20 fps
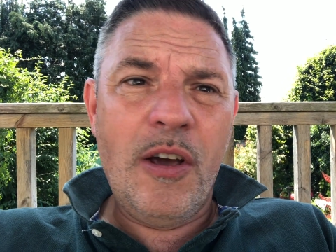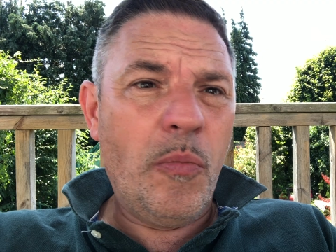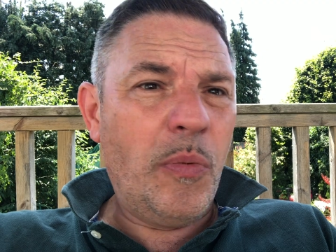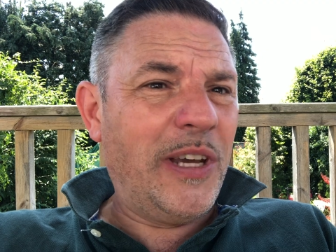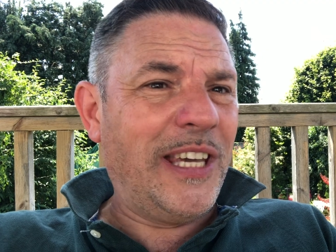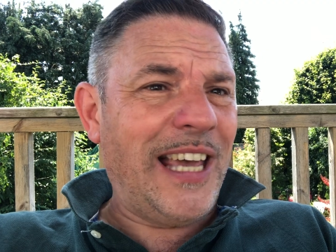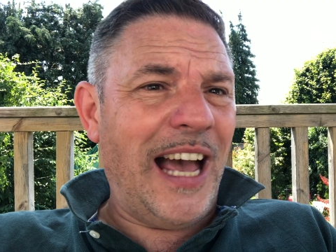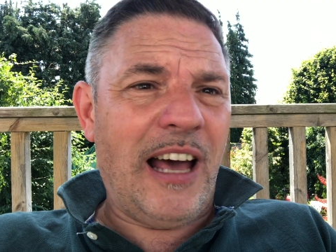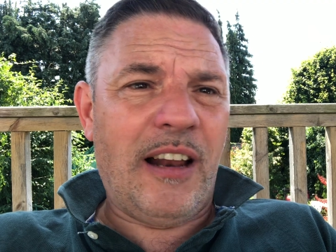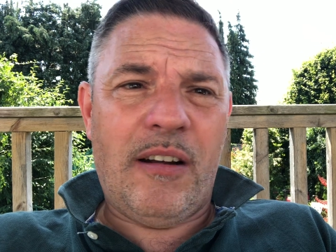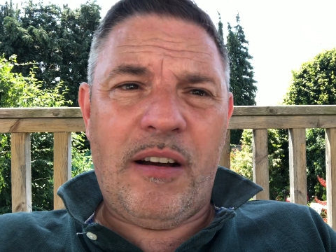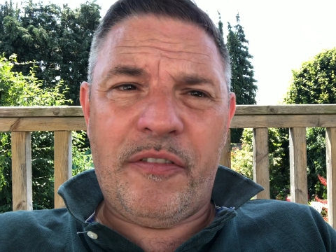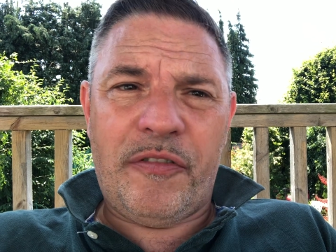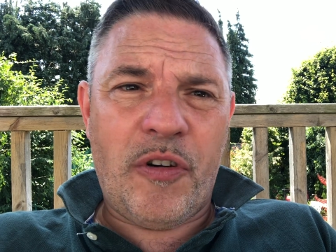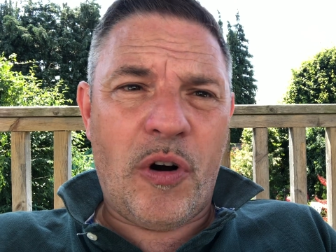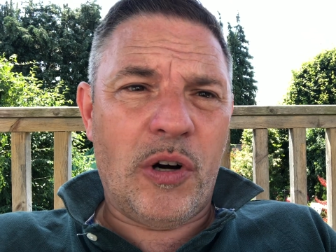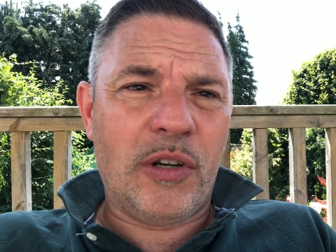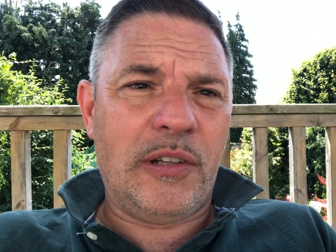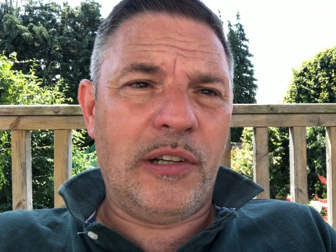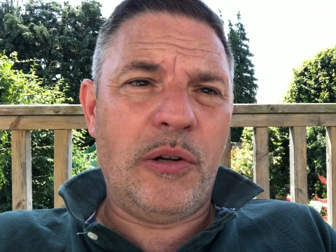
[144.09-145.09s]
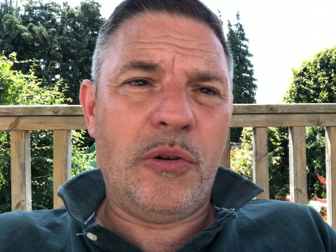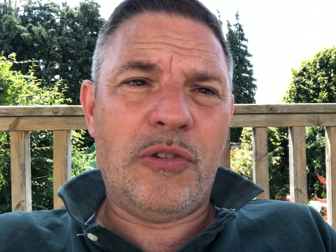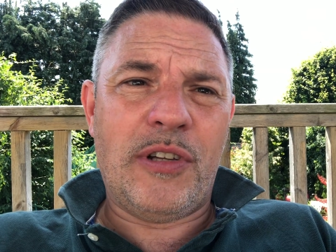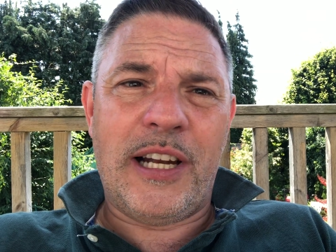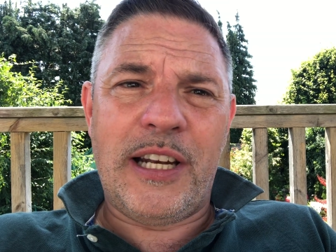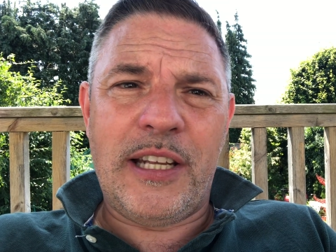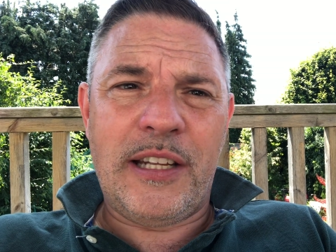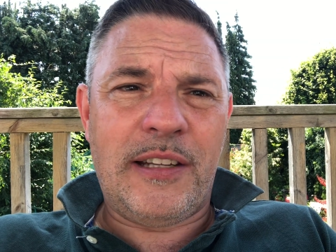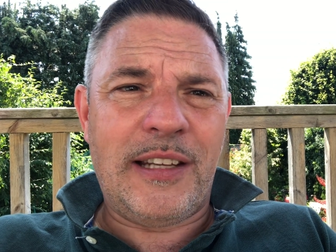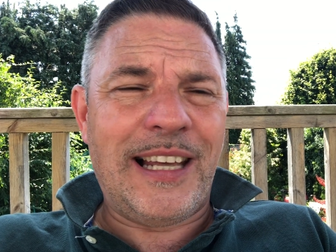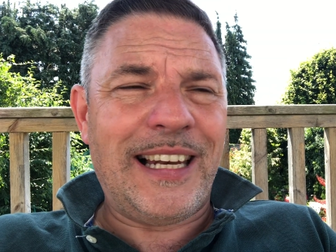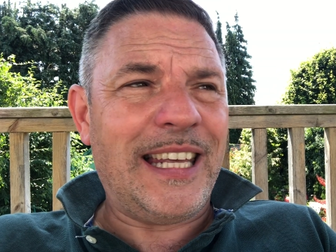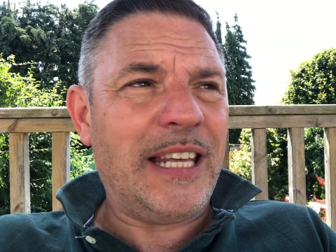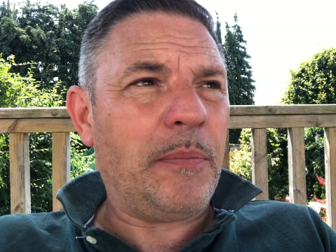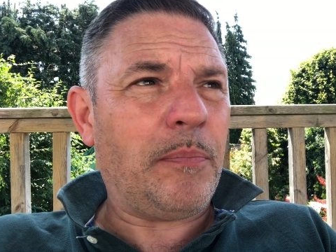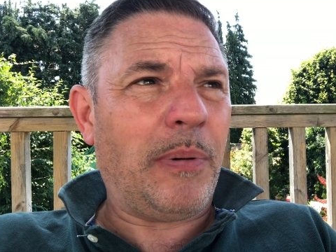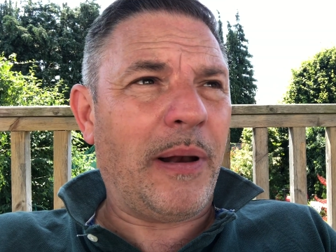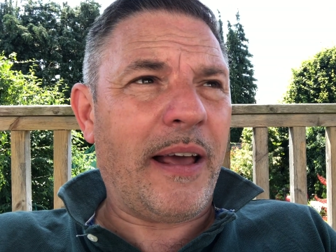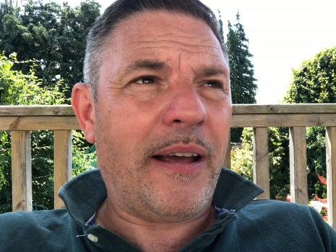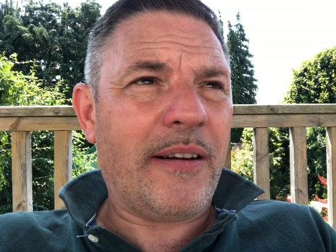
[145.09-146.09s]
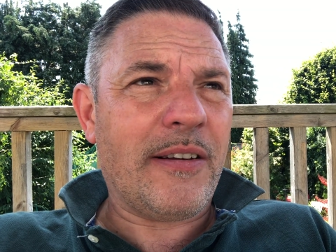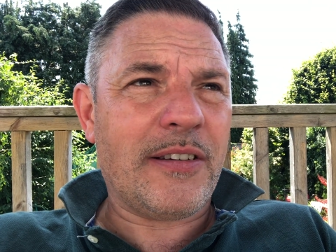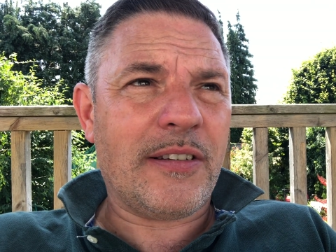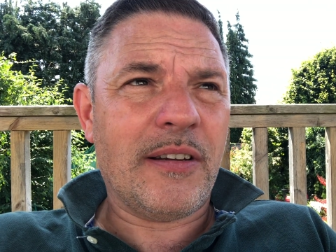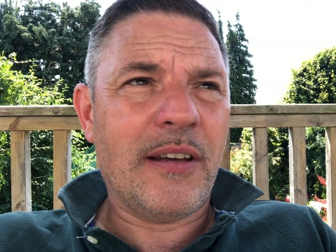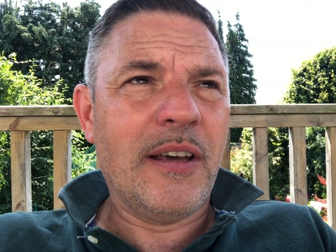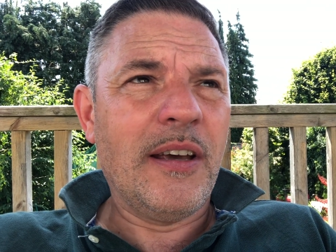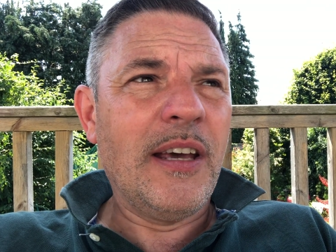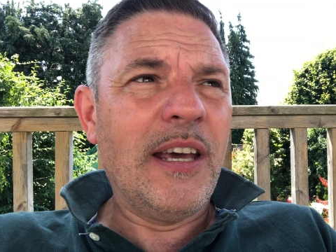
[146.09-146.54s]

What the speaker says: We cannot afford to lose any of the elite players.